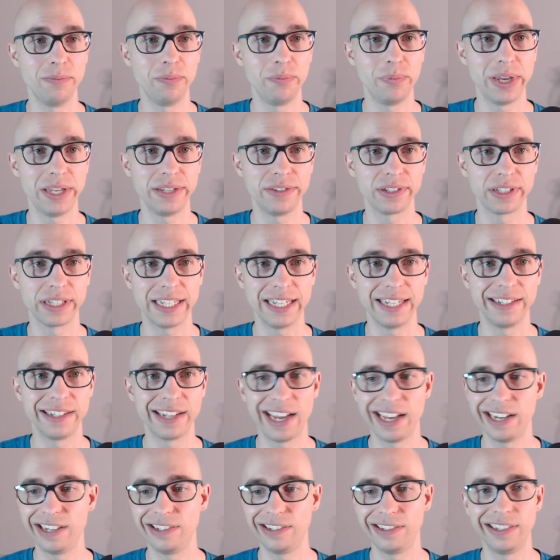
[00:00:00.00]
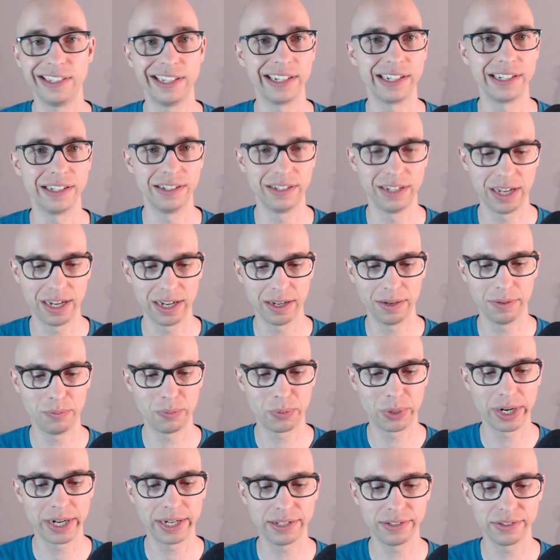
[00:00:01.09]
basically a title and a
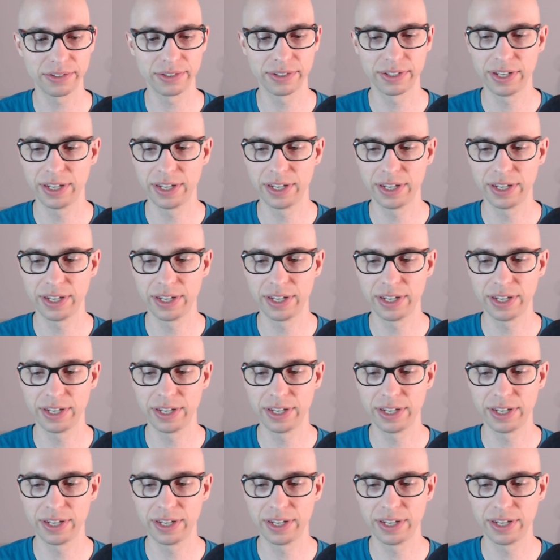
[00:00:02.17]
price.